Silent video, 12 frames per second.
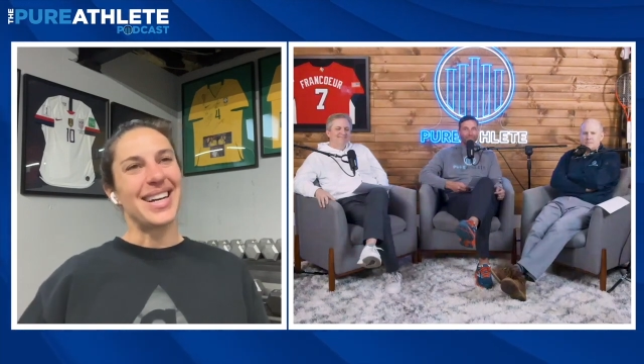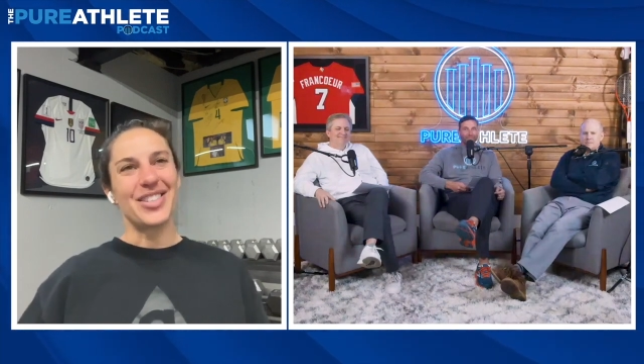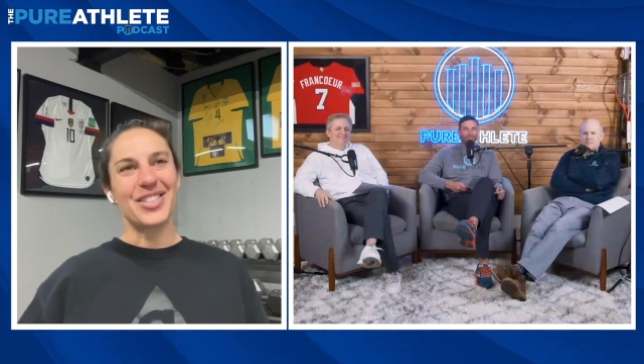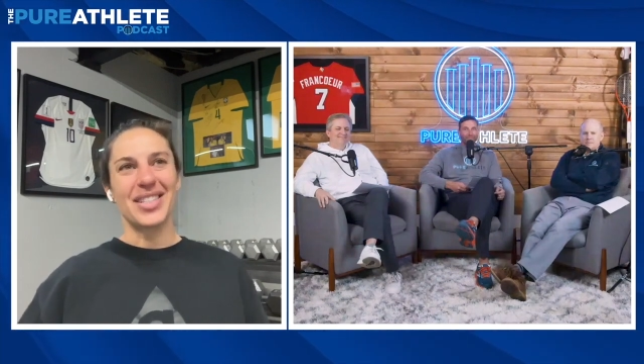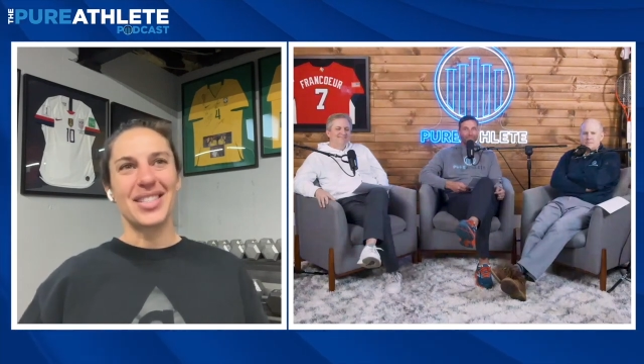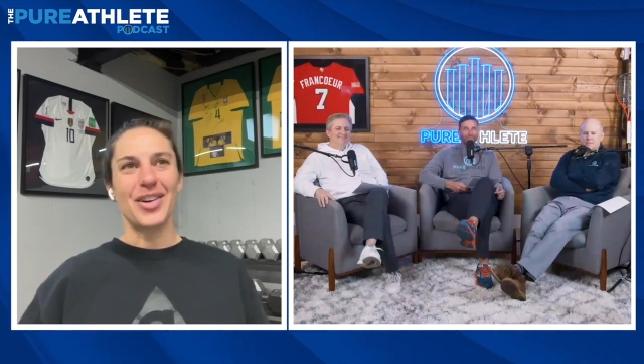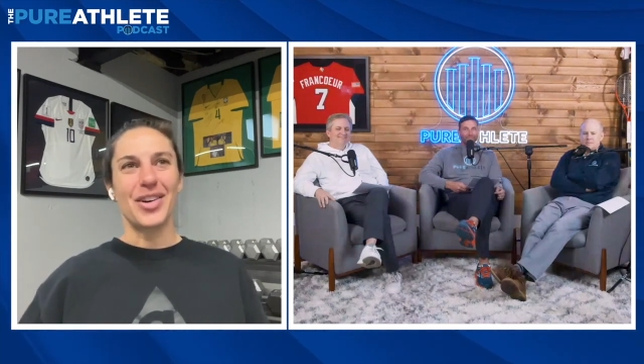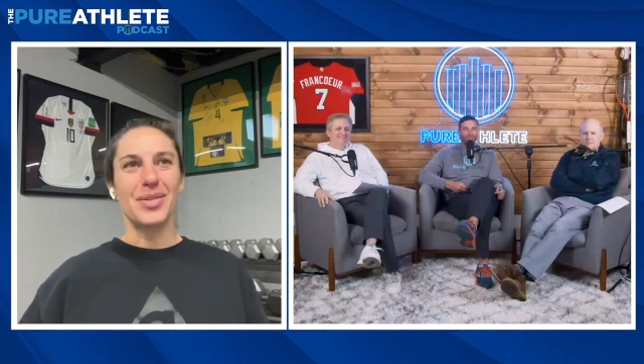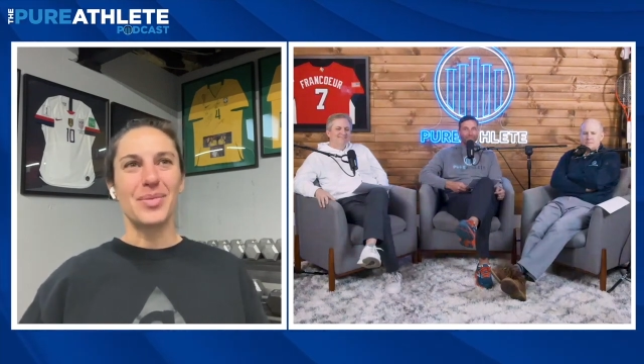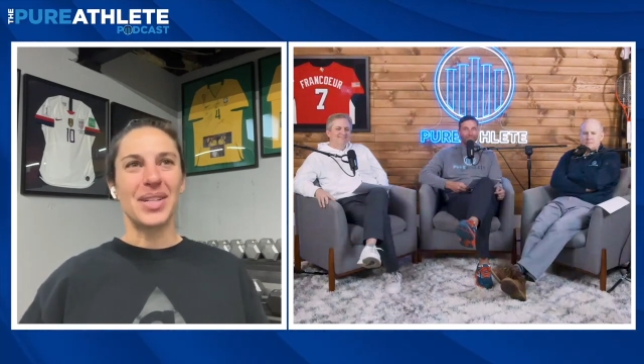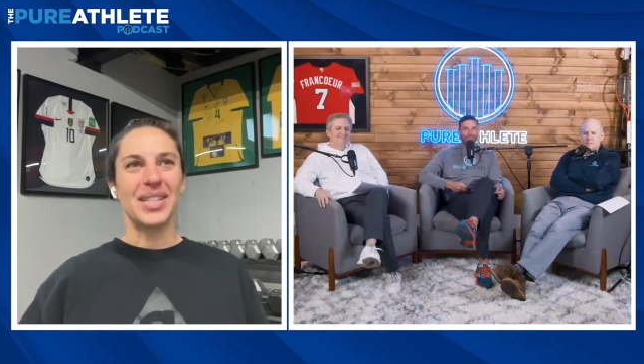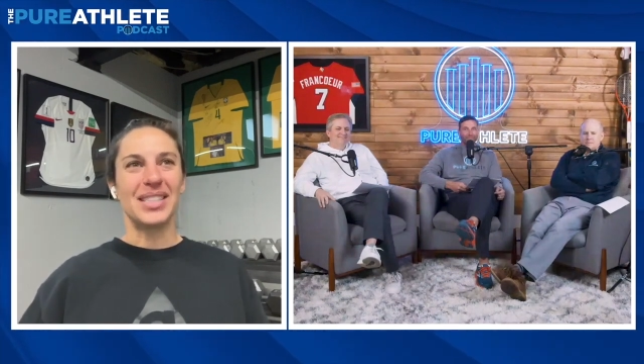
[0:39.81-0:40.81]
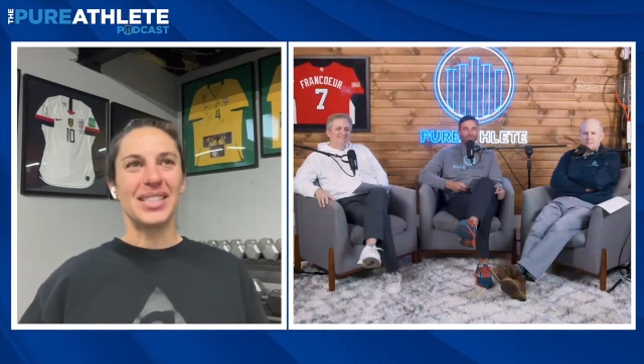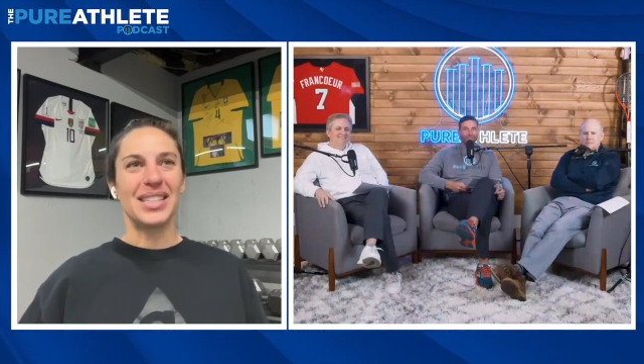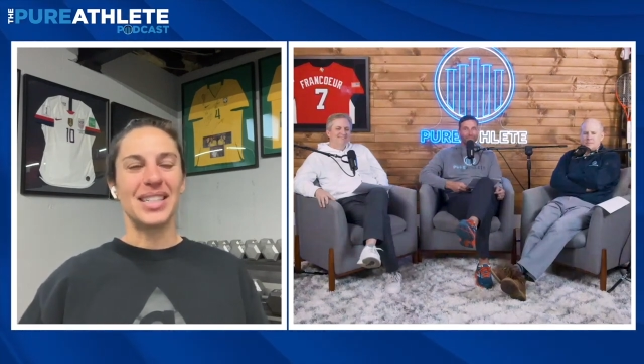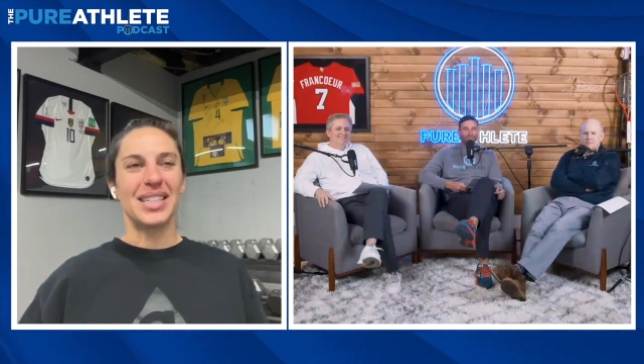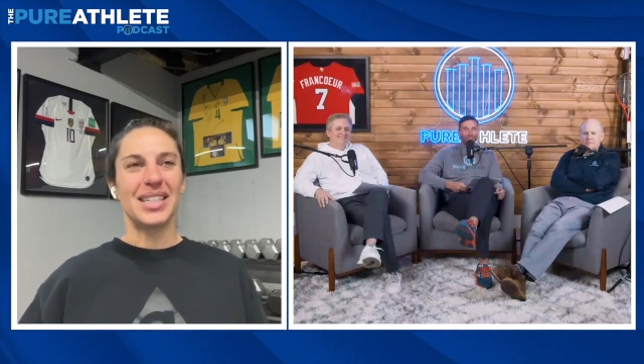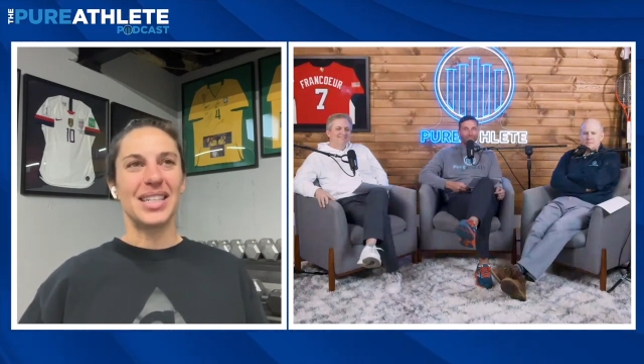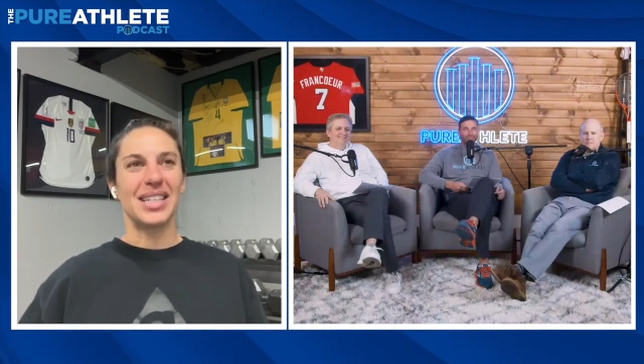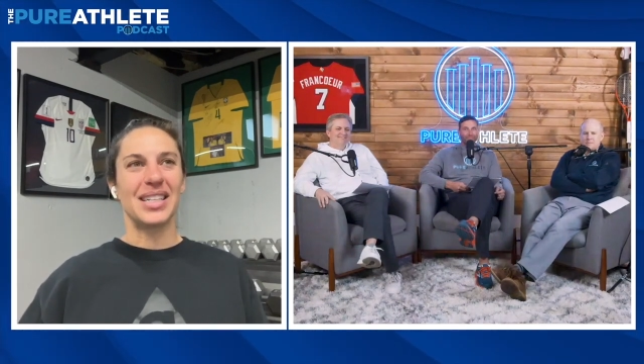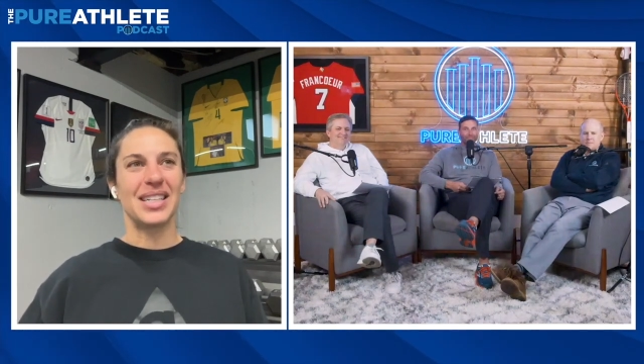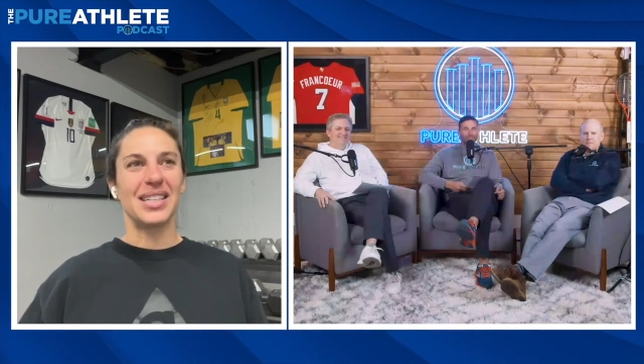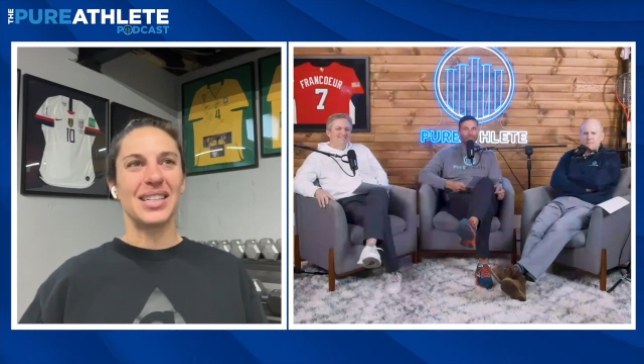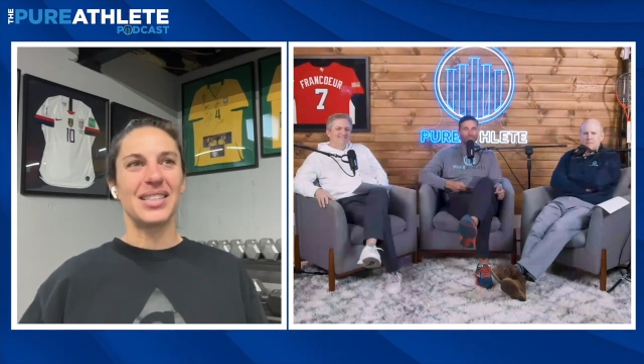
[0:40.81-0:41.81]
Gosh, that's a hard one.
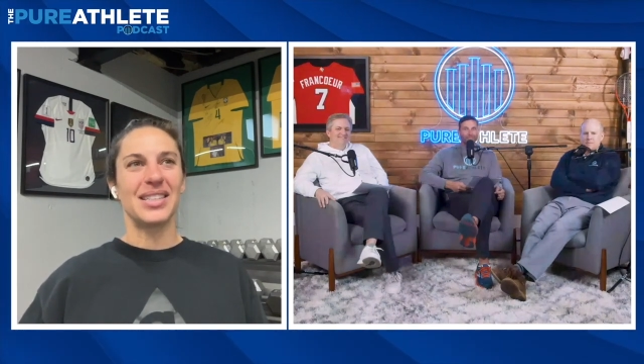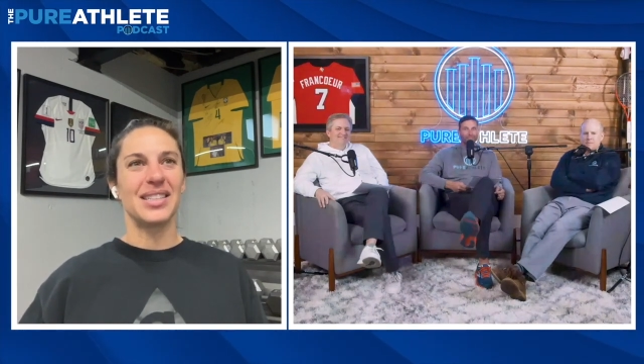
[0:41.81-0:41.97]
Uh,